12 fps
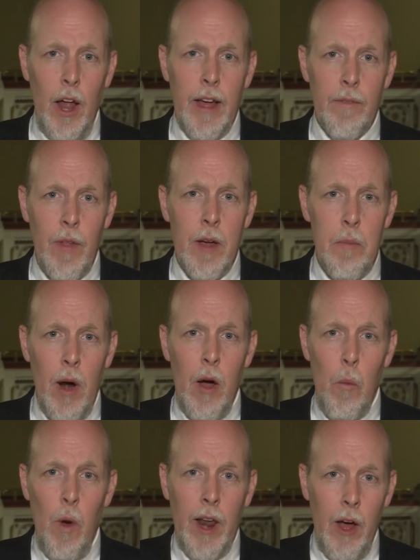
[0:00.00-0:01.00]
I
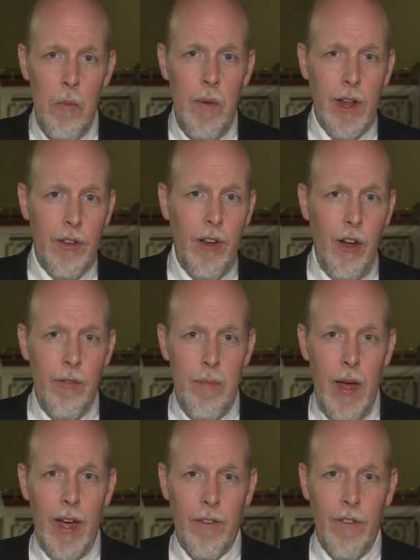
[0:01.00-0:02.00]
brought one out myself
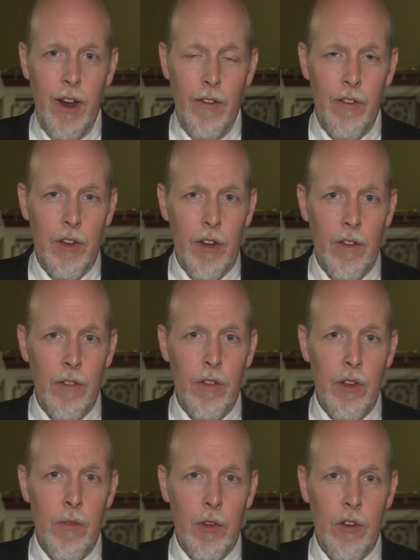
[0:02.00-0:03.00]
back when I was a
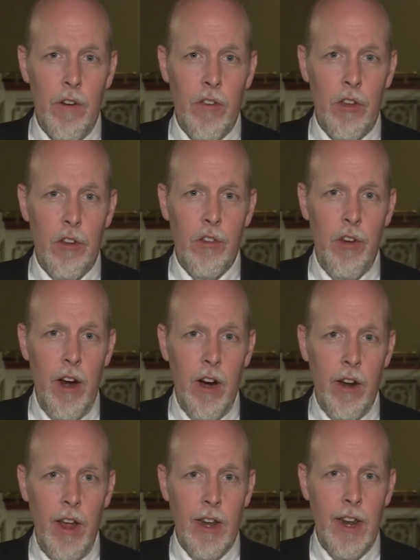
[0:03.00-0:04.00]
Human Services
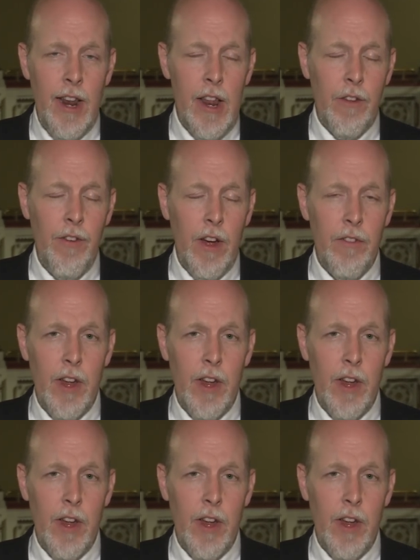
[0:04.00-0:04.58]
Chair in 1985,